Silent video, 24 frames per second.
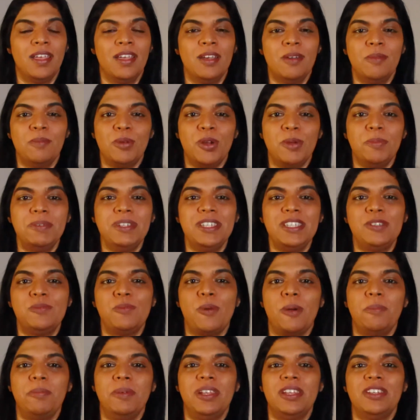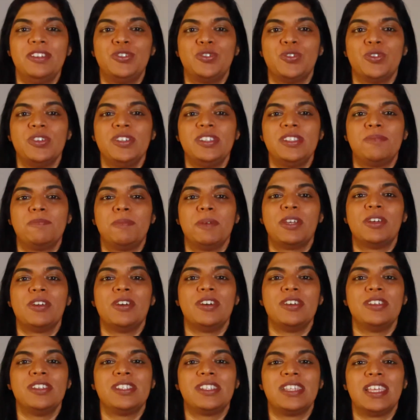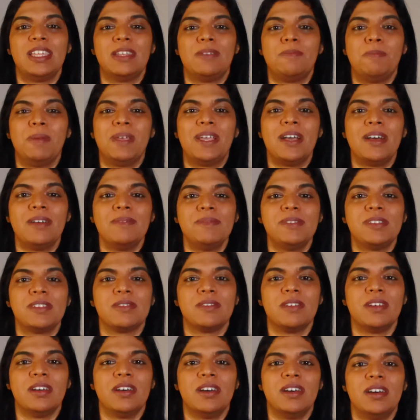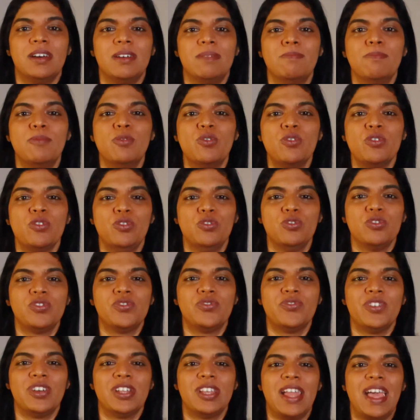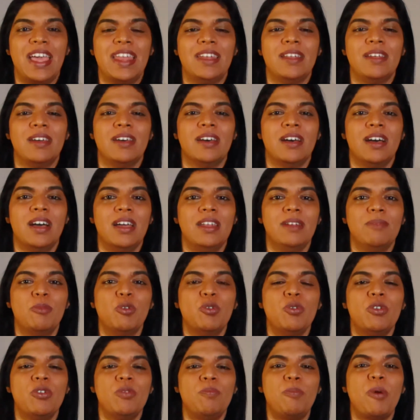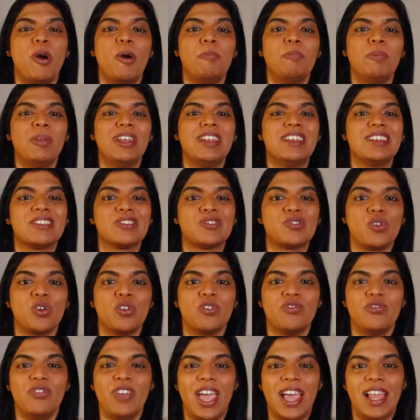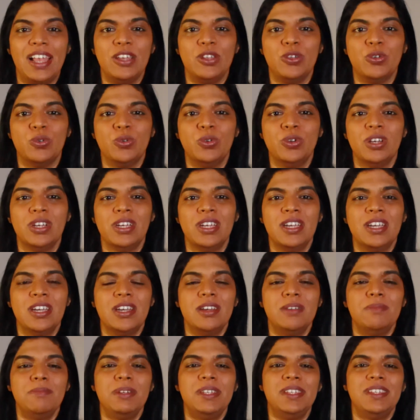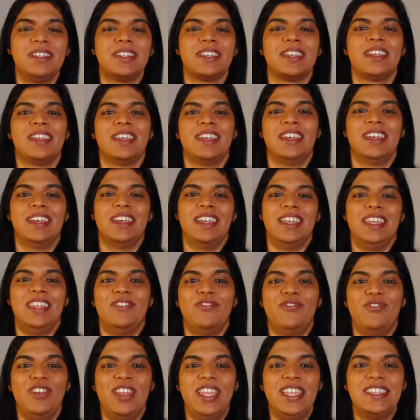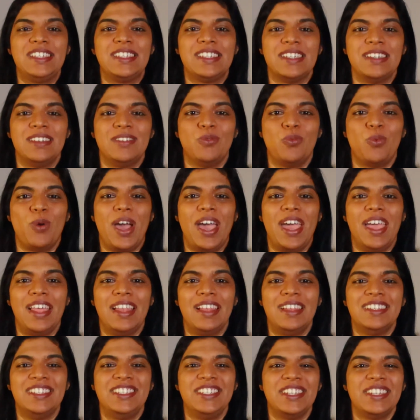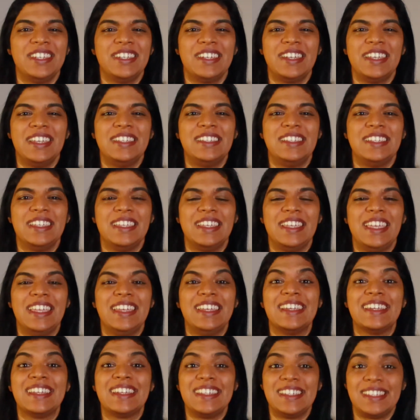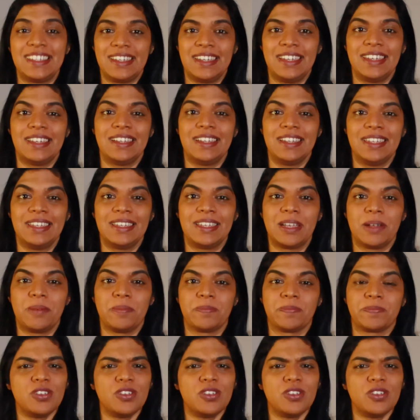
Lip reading: Property is a popular choice because it becomes a more useful and a more popular store of value amid inflation while generating increased rental income.